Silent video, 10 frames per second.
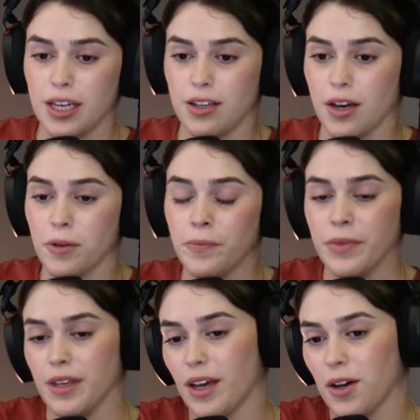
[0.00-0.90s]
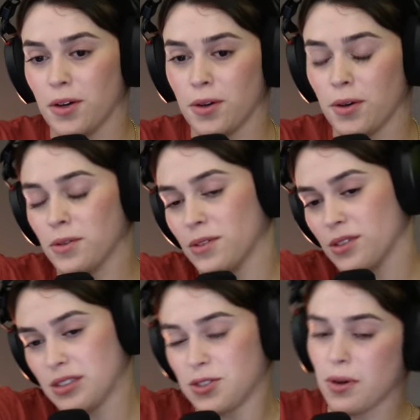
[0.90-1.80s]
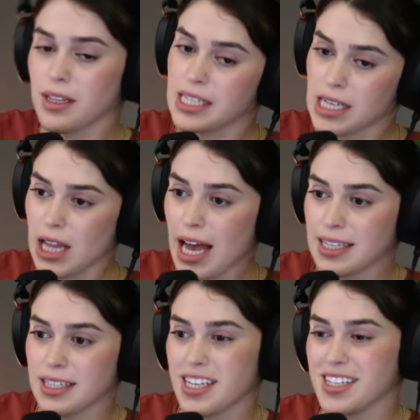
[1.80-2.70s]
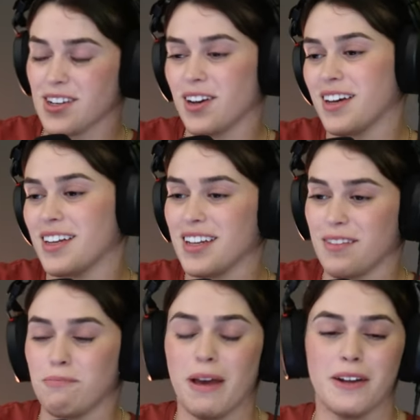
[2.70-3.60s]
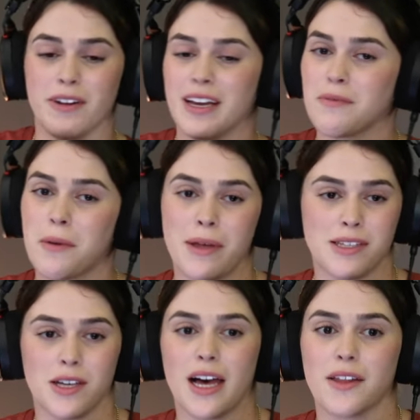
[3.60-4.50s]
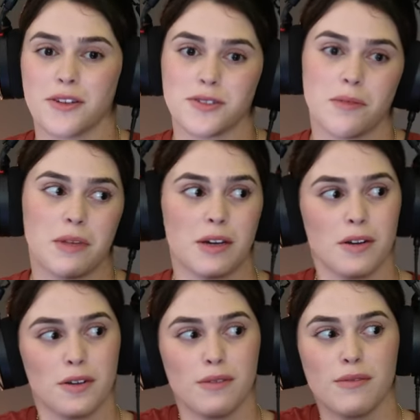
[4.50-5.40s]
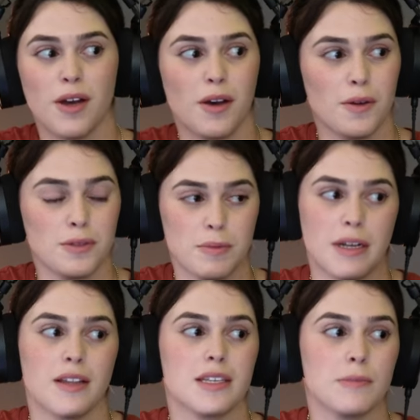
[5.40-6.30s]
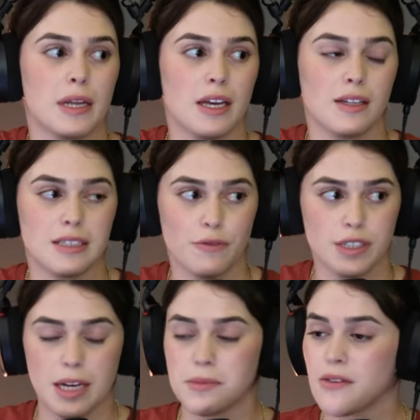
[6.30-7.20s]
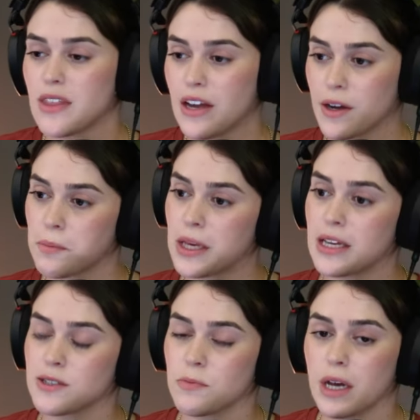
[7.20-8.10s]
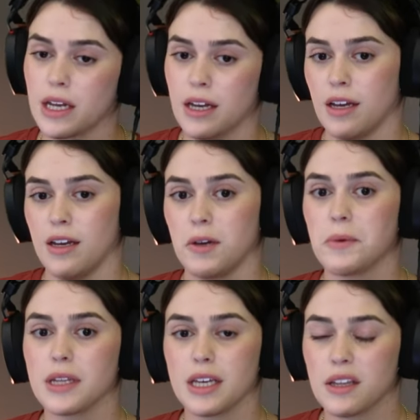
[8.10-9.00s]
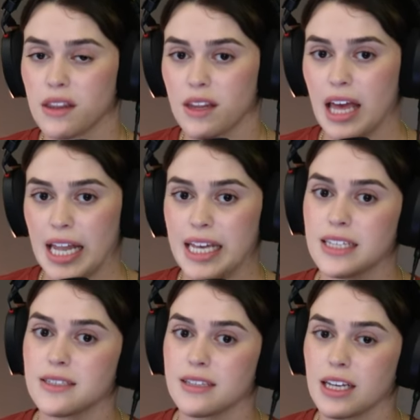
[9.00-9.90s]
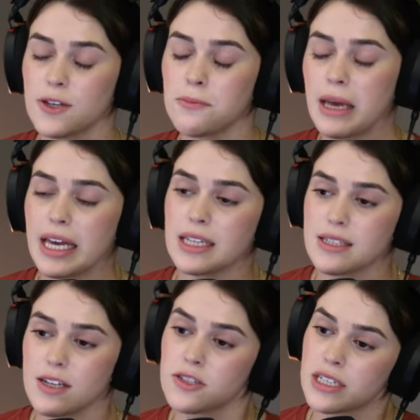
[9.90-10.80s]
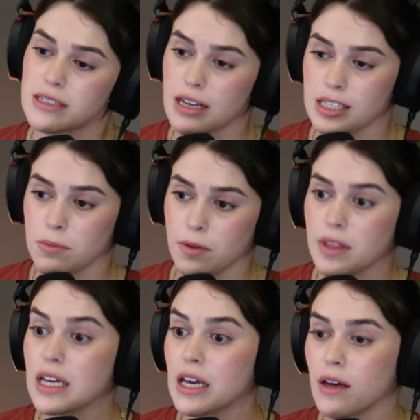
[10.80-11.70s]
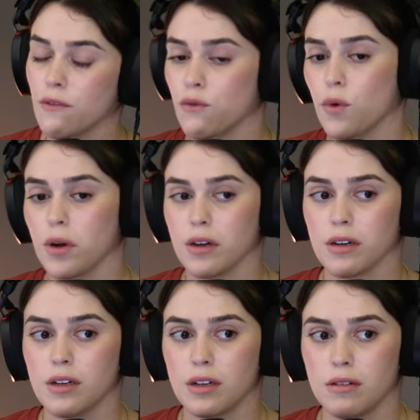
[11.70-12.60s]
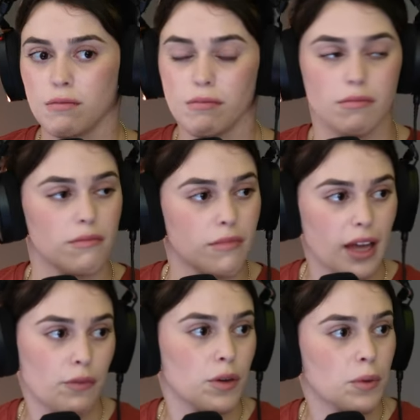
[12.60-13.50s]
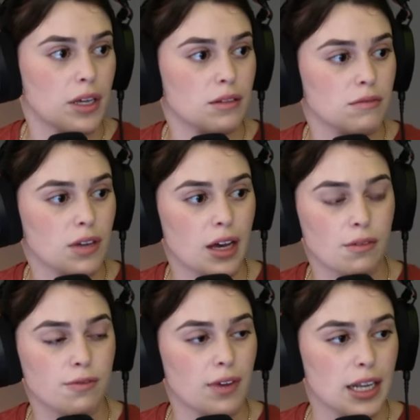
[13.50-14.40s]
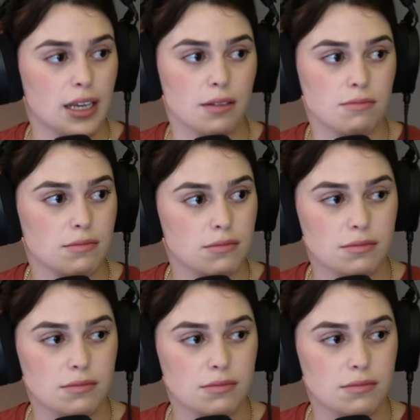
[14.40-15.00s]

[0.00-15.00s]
you know, go do all these classes on bettering my mental health or something or go spend all this money on different types of therapies, but yeah. really it is like you make it such an accessible thing for everyone of any yeah.